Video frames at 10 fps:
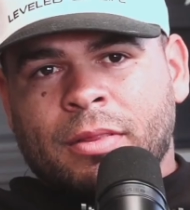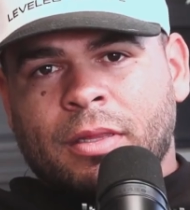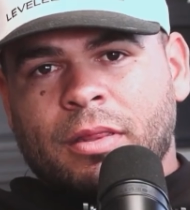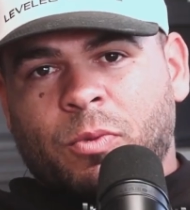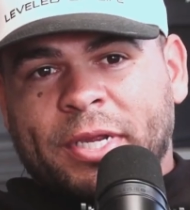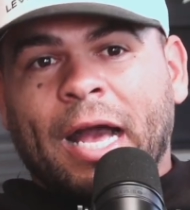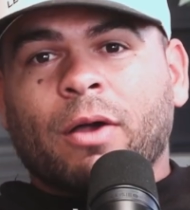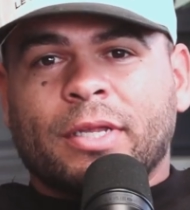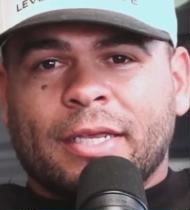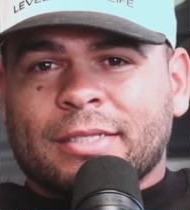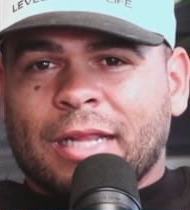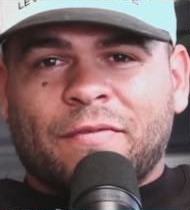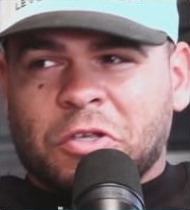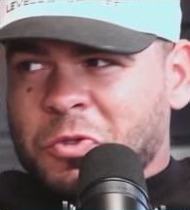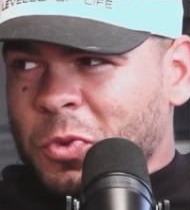The reality is
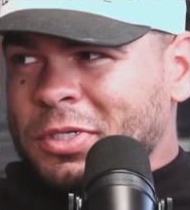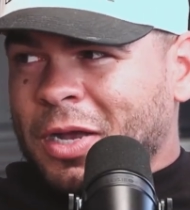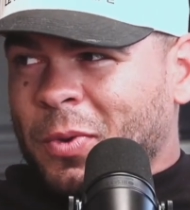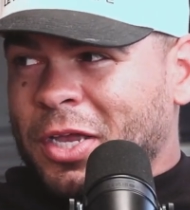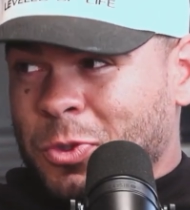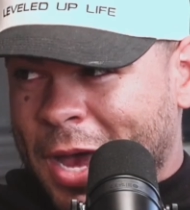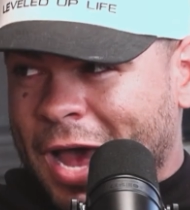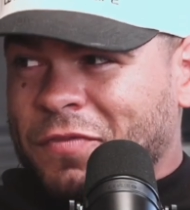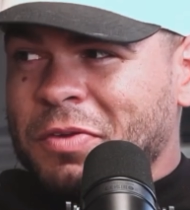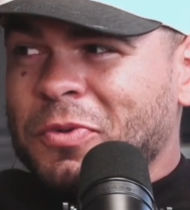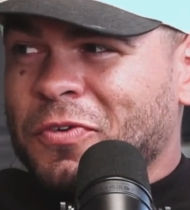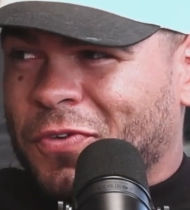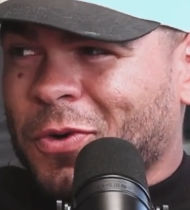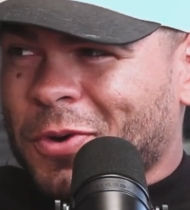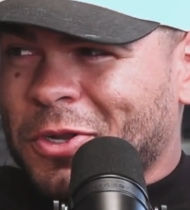life doesn't work that way. You have to move
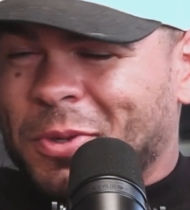forward.